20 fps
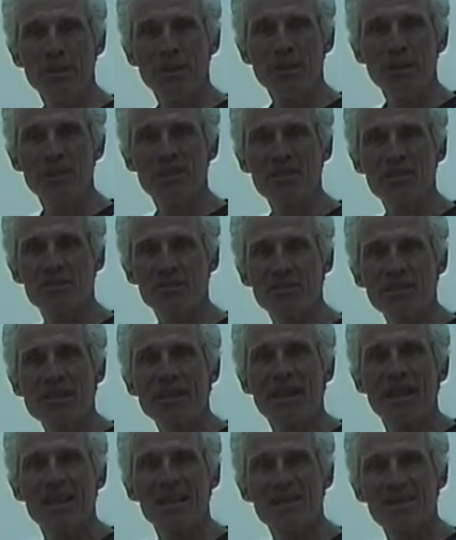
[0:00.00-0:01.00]
it's
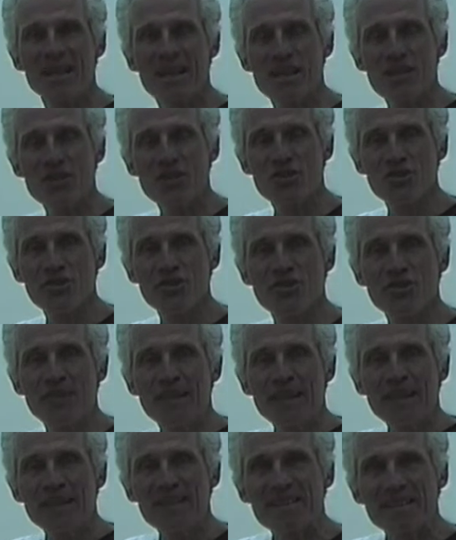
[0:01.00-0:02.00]

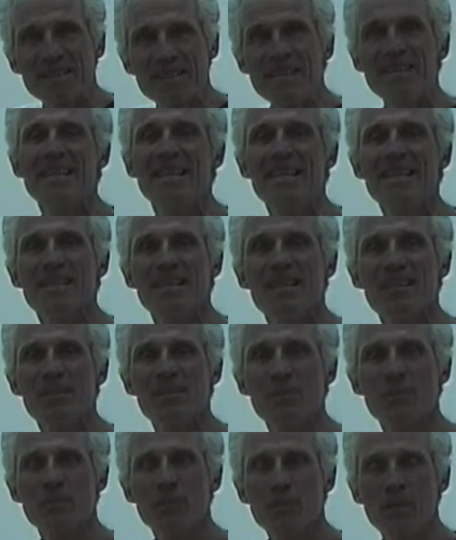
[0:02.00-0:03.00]
relaxation, it's
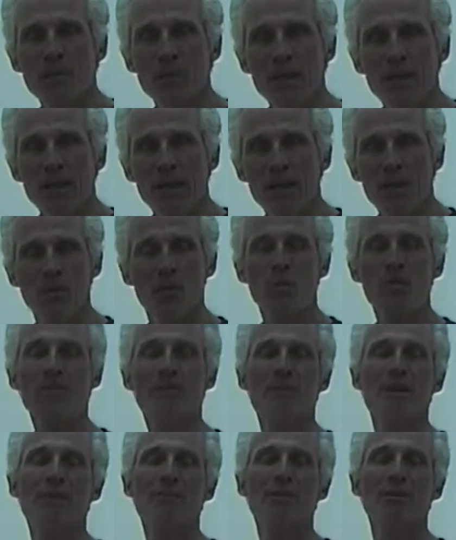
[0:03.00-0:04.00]
ease. And always
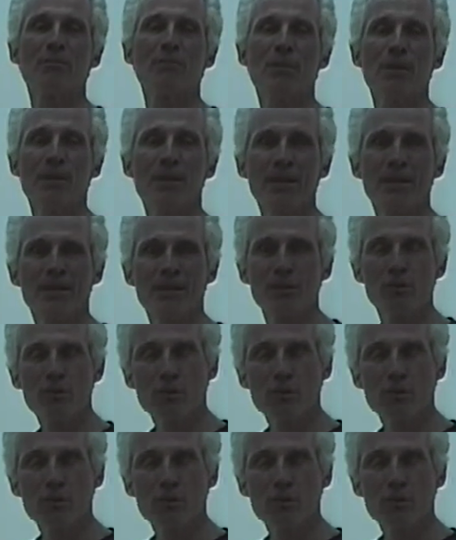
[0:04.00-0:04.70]
keep in mind, the